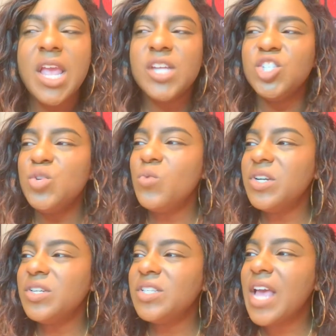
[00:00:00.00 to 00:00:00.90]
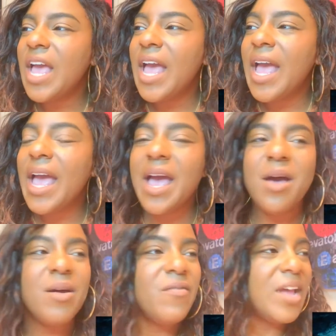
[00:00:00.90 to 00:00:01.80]
And she wonders,
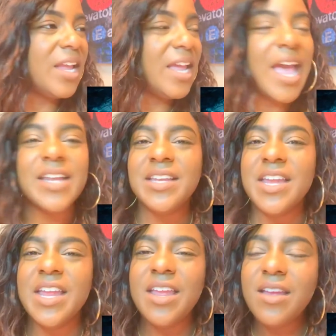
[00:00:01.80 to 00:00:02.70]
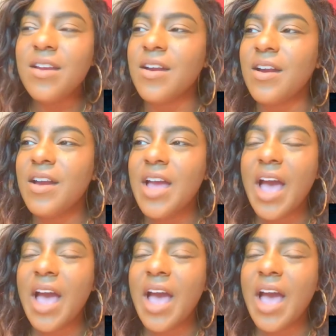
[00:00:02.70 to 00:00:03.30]
how have I gotten here?